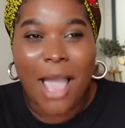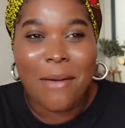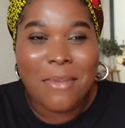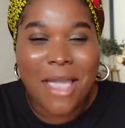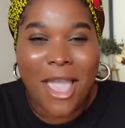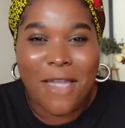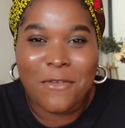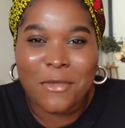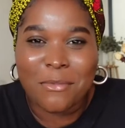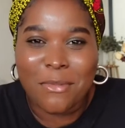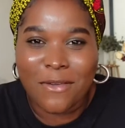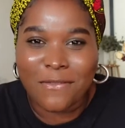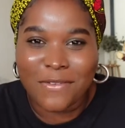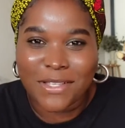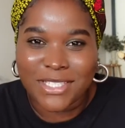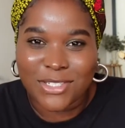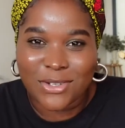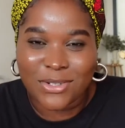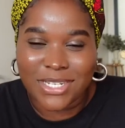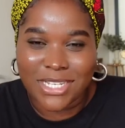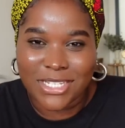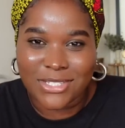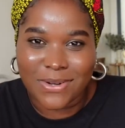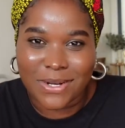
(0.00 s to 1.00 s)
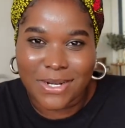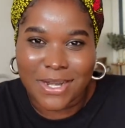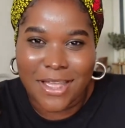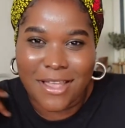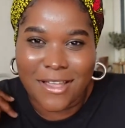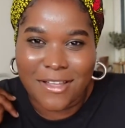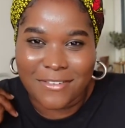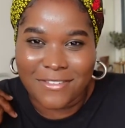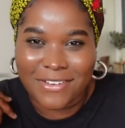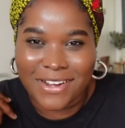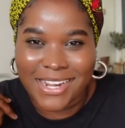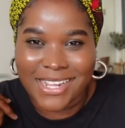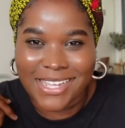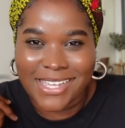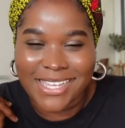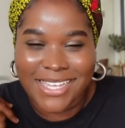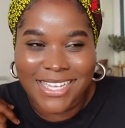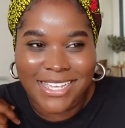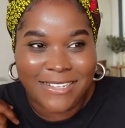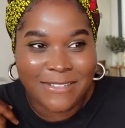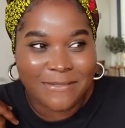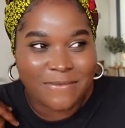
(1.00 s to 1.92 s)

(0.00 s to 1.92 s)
I'm having my VSCO days right now, right?